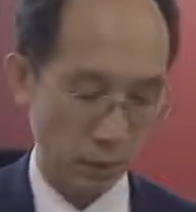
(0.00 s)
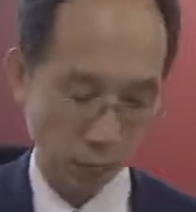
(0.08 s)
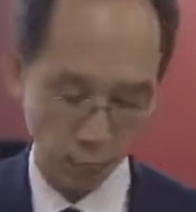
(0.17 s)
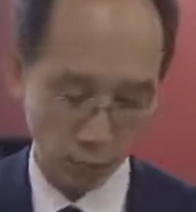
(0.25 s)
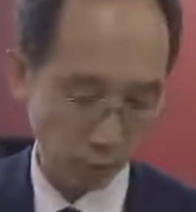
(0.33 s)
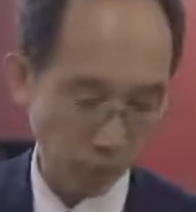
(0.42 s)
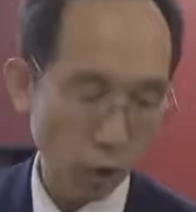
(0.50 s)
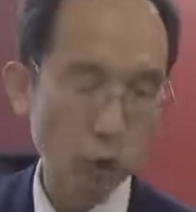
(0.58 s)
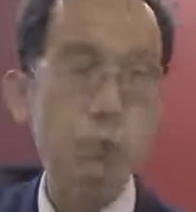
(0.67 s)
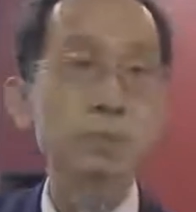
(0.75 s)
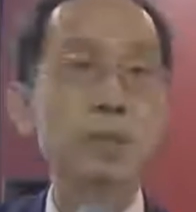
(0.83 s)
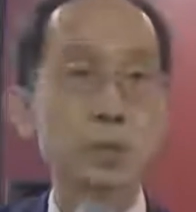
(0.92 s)
For the
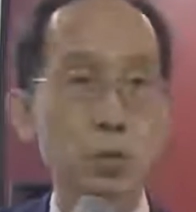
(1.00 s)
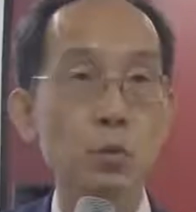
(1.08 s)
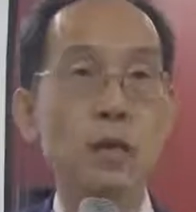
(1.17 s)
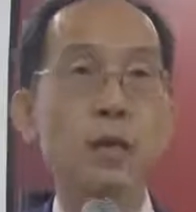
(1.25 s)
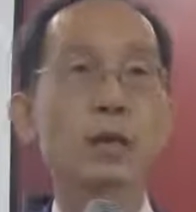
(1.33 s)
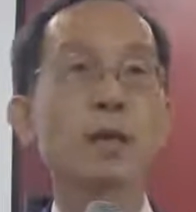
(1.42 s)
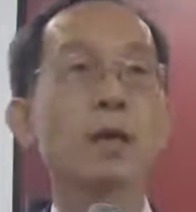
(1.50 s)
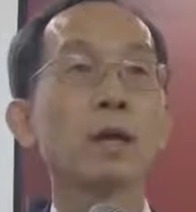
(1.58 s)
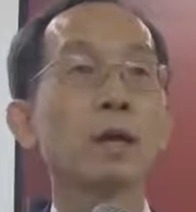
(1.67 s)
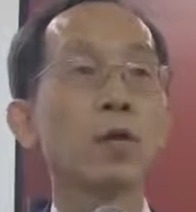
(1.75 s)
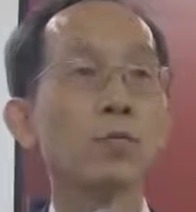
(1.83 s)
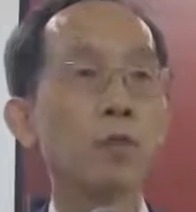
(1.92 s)
volume 3,
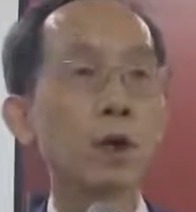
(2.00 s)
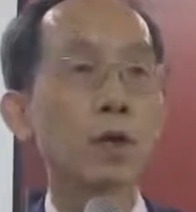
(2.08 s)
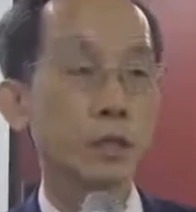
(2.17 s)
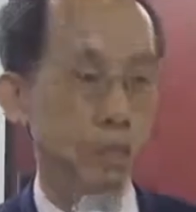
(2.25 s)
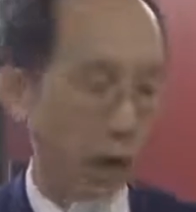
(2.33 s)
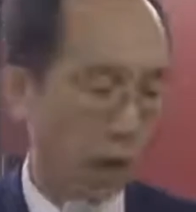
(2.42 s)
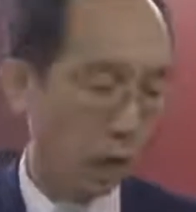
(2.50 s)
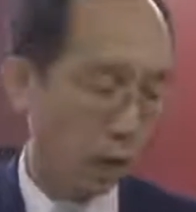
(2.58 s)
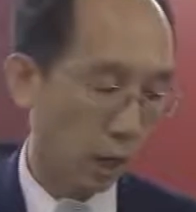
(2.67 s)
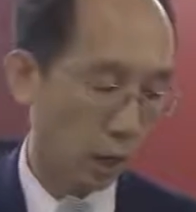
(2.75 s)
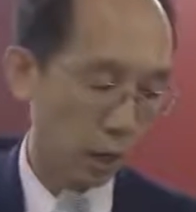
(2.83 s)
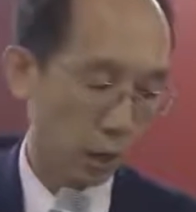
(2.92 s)
focus
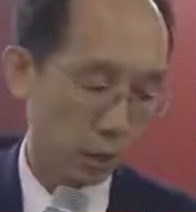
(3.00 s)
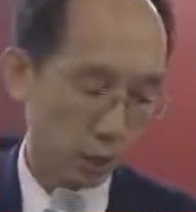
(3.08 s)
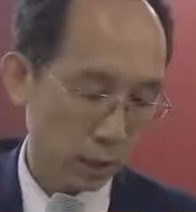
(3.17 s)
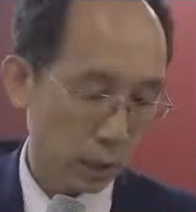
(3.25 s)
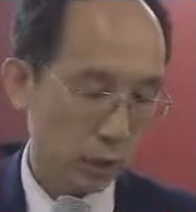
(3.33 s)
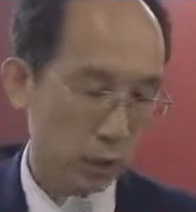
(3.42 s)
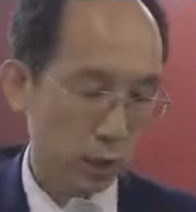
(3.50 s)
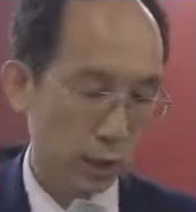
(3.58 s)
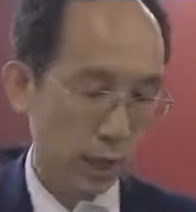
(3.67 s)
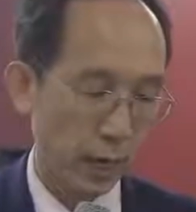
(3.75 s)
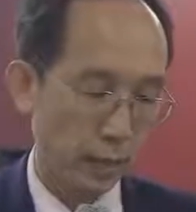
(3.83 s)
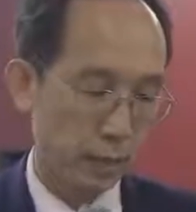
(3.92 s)
on
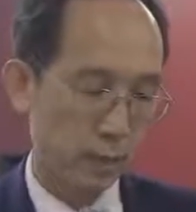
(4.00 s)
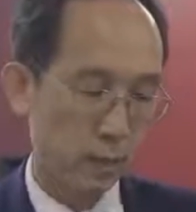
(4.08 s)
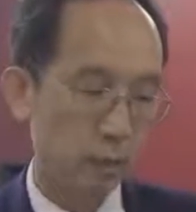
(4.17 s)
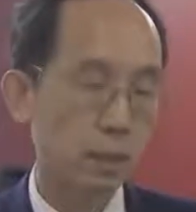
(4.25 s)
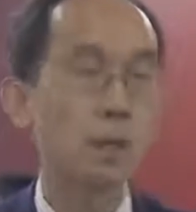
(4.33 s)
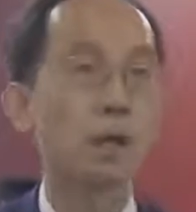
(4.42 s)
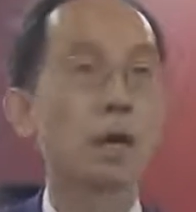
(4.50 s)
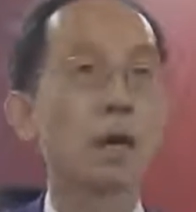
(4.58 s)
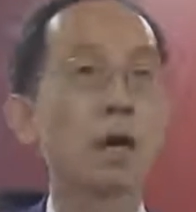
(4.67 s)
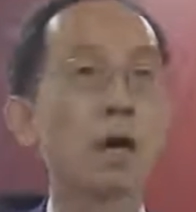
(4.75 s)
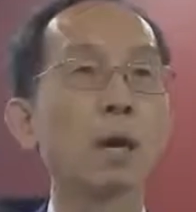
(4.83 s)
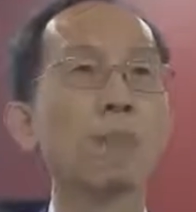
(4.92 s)
introduction
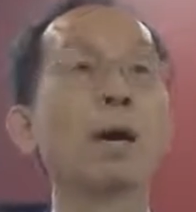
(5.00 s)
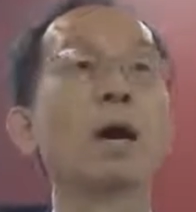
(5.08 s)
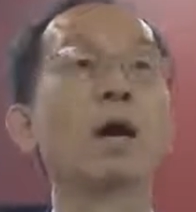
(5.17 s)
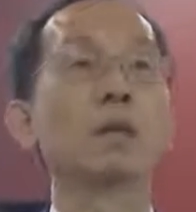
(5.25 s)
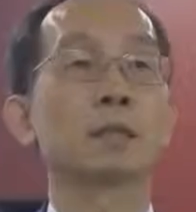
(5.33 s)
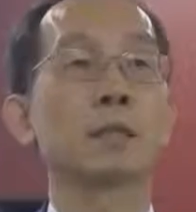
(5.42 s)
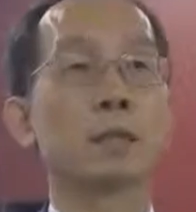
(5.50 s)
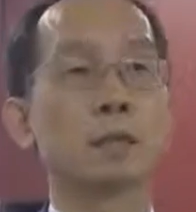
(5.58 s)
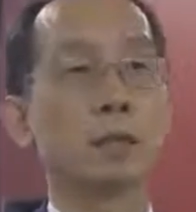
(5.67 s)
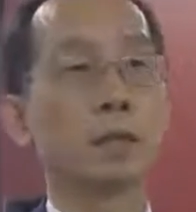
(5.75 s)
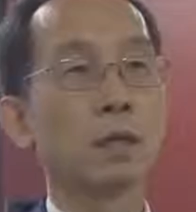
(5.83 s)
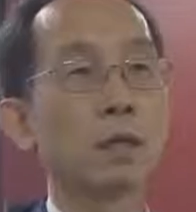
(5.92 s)
about
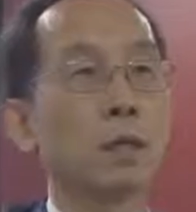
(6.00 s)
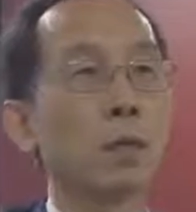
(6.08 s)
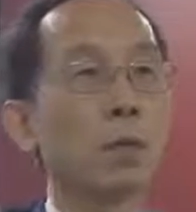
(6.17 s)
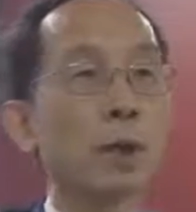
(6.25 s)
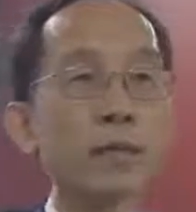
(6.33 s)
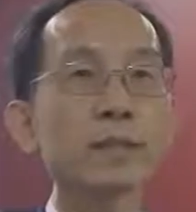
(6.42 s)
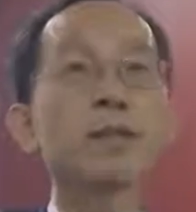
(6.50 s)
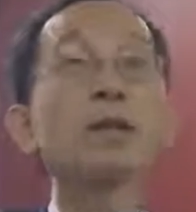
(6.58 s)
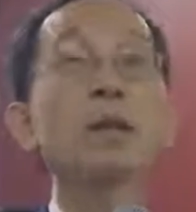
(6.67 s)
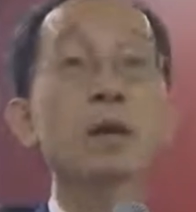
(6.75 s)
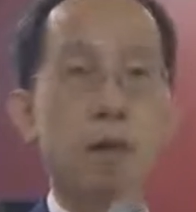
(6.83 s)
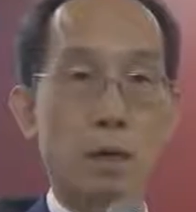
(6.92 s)

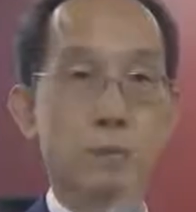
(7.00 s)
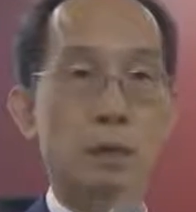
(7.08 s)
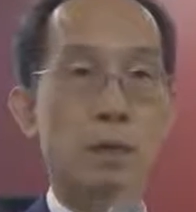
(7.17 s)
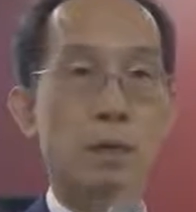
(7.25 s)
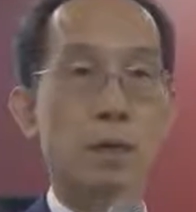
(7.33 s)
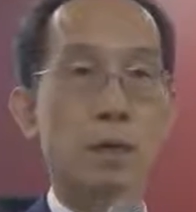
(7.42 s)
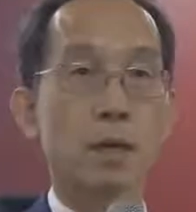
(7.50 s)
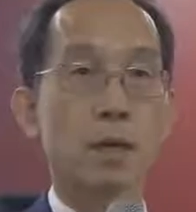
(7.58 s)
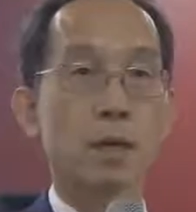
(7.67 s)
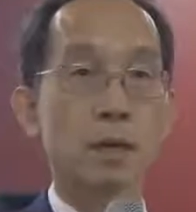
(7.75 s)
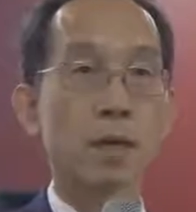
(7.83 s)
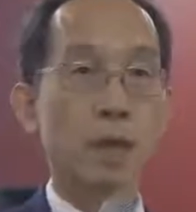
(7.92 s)
Western herbs.
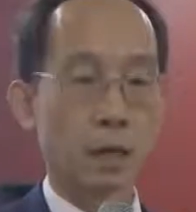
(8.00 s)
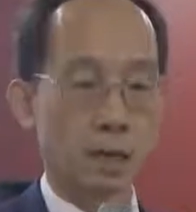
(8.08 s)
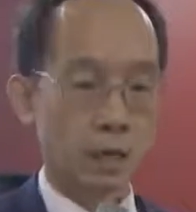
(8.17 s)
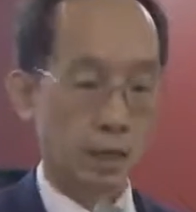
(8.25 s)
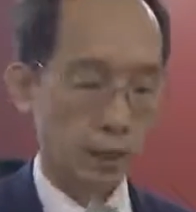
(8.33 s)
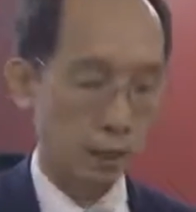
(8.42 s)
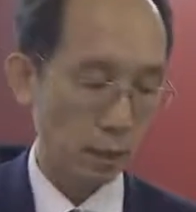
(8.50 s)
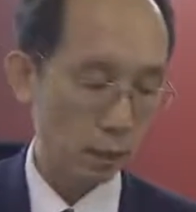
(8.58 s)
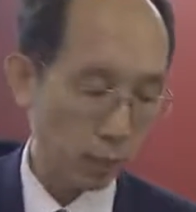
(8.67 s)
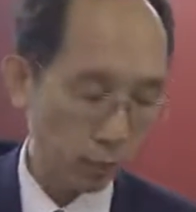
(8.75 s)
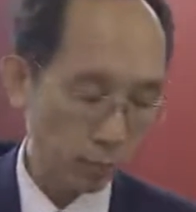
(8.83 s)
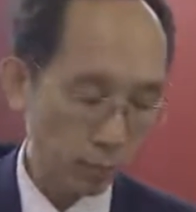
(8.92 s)
Yeah. In the
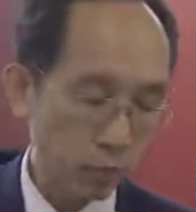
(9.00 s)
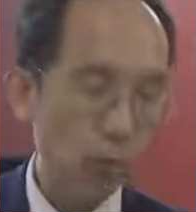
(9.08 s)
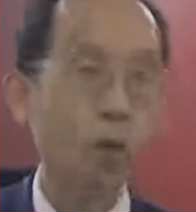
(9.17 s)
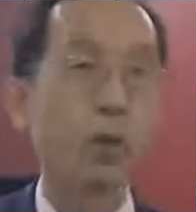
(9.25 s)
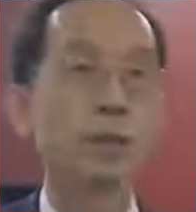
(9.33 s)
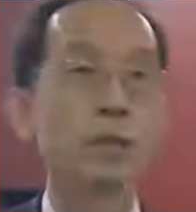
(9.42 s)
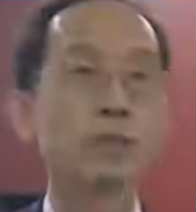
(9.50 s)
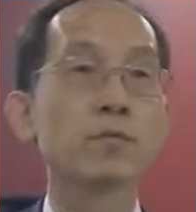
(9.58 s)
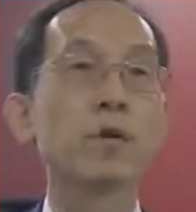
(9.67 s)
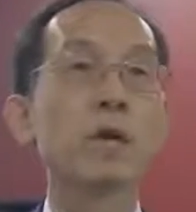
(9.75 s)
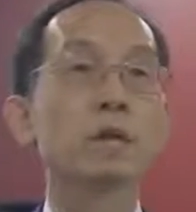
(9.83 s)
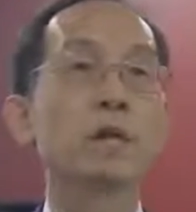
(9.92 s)
volume 4, it
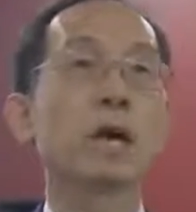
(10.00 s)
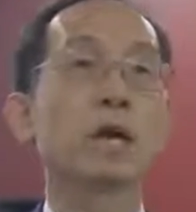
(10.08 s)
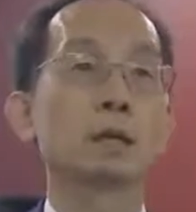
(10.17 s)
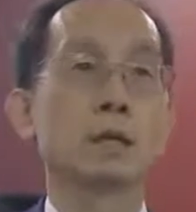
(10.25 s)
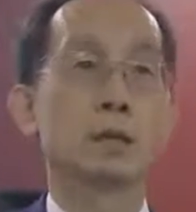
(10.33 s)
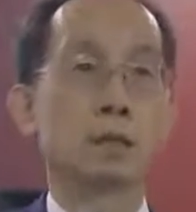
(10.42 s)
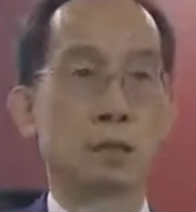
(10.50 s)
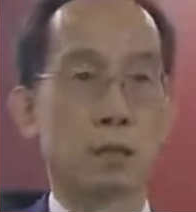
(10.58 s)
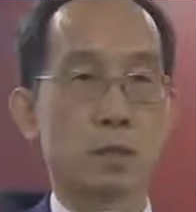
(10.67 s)
focuses on the